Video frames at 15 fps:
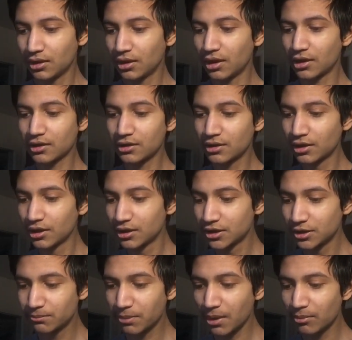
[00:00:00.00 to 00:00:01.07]
I got
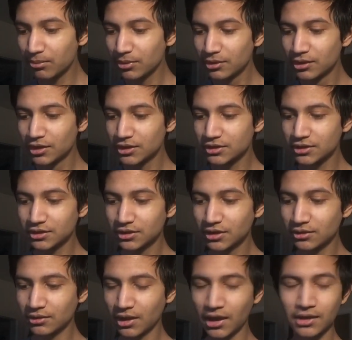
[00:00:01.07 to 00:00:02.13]
the population.
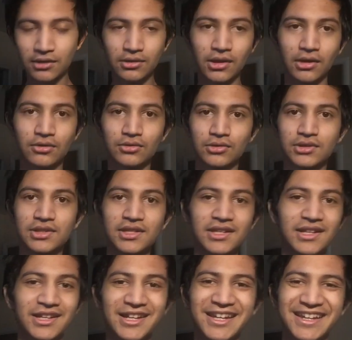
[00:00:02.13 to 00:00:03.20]
I don't know how to
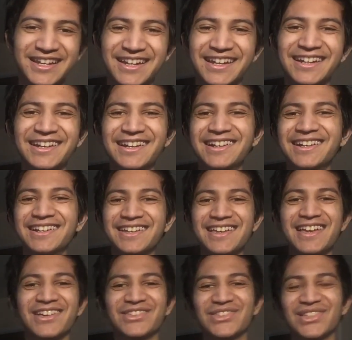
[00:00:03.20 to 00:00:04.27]
sing.
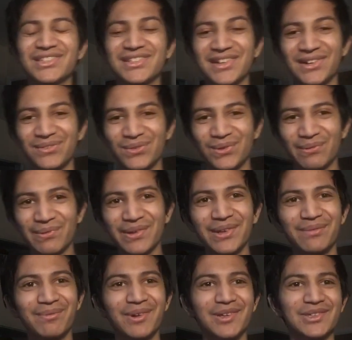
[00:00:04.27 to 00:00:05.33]
Yeah, subscribe to
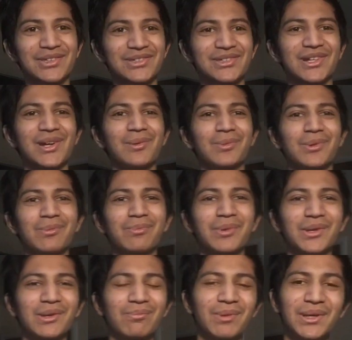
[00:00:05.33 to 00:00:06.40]
PewDiePie. Subscribe to
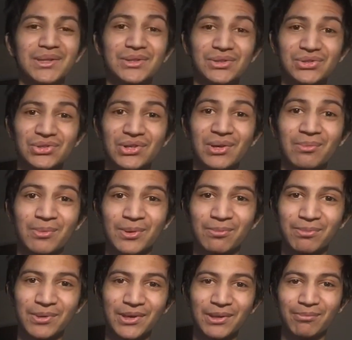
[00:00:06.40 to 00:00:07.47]
PewDiePie. Subscribe to
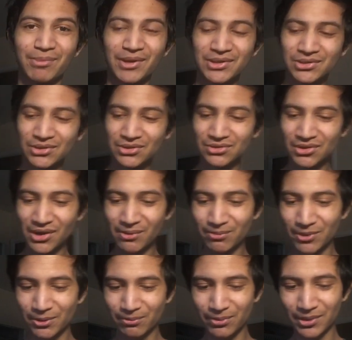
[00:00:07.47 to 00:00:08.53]
PewDiePie.
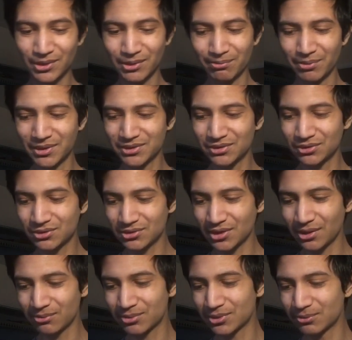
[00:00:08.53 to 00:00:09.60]
Subscribe to PewDiePie.
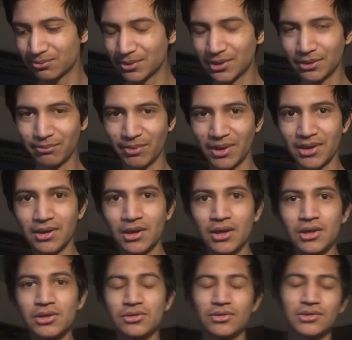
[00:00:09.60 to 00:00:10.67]
Subscribe to PewDiePie.
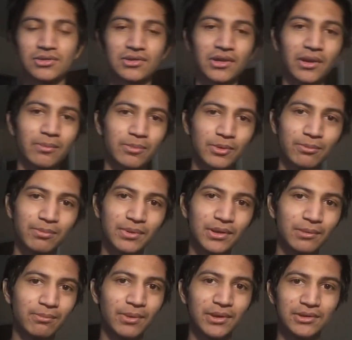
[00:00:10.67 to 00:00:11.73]
Subscribe to
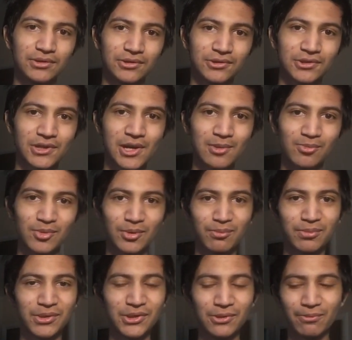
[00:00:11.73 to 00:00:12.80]
PewDiePie. Subscribe to
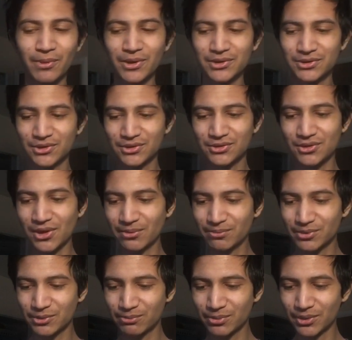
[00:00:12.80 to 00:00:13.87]
PewDiePie.
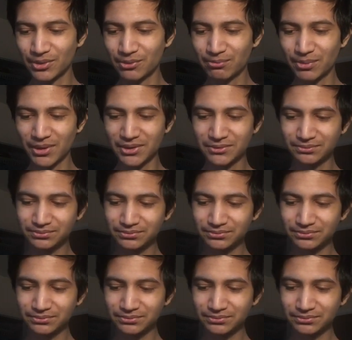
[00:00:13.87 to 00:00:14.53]
Subscribe to PewDiePie.